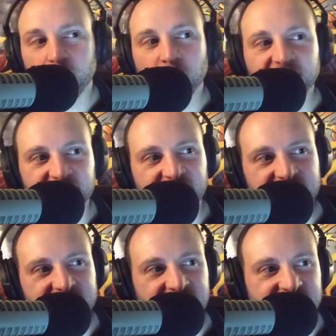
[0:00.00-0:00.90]
We'll
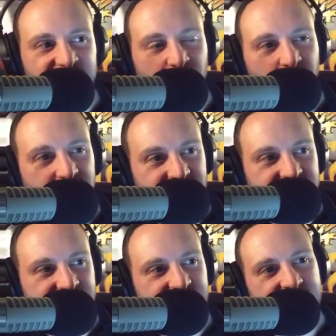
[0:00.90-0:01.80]
discuss next
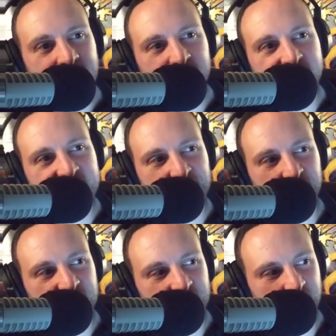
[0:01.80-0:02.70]
with our guest
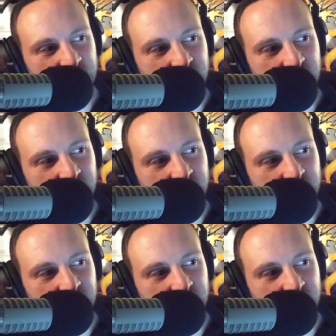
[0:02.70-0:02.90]
Rus Wooton,